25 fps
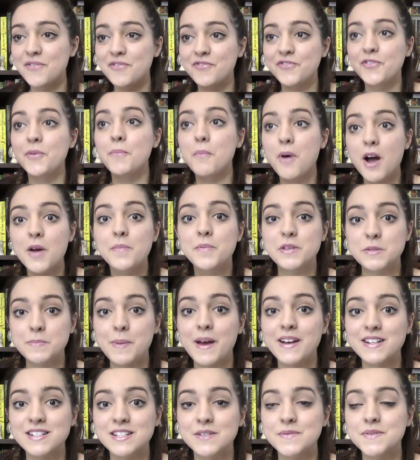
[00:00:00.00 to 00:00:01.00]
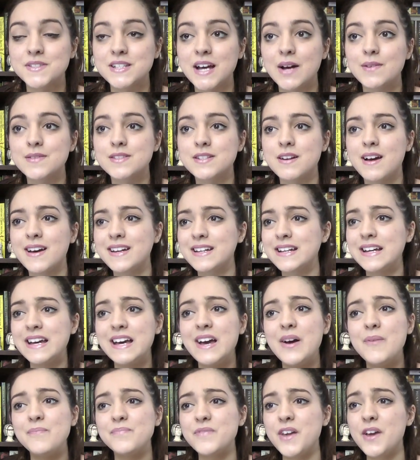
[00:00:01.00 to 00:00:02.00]
from my perspective, sounds like
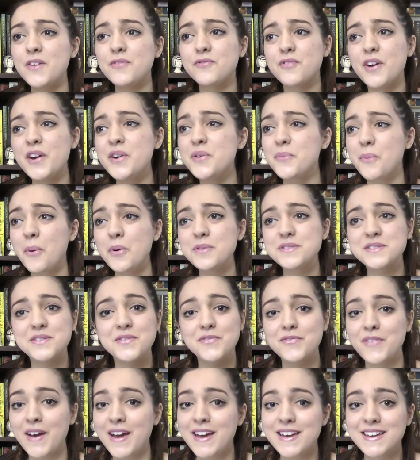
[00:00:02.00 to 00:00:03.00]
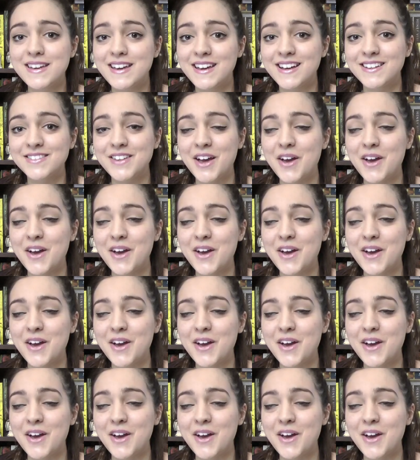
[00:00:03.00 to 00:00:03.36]
their friend wasn't faking,